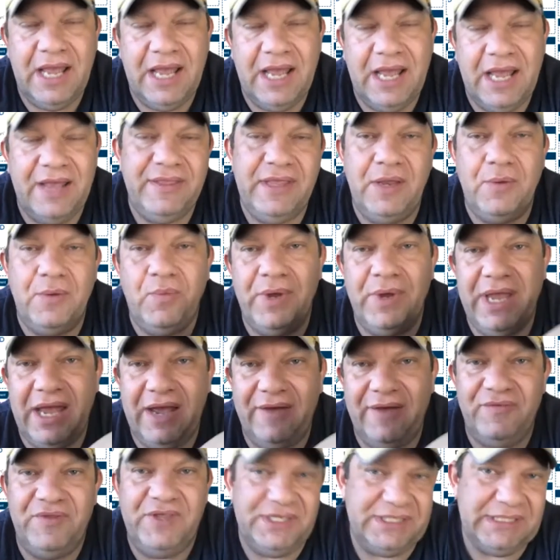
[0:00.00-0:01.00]
and then we
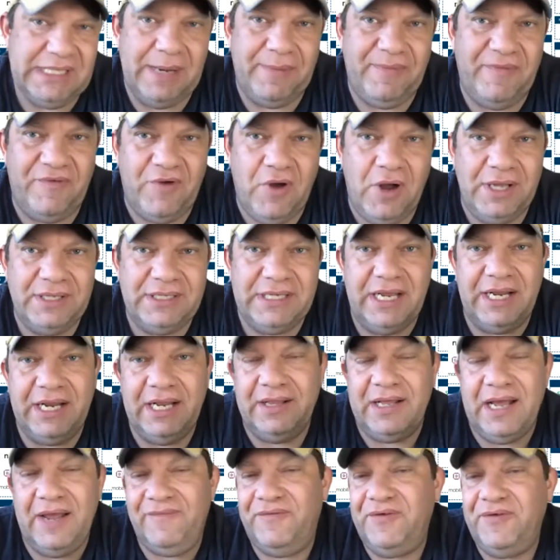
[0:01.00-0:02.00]
have this type of content.
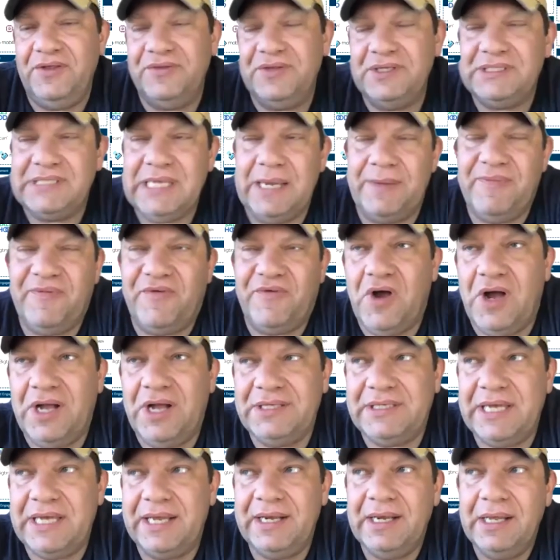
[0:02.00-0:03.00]
And I feel this type of
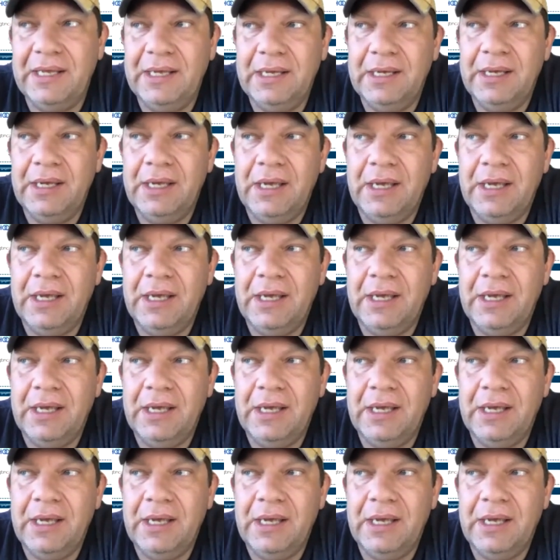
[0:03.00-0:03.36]
content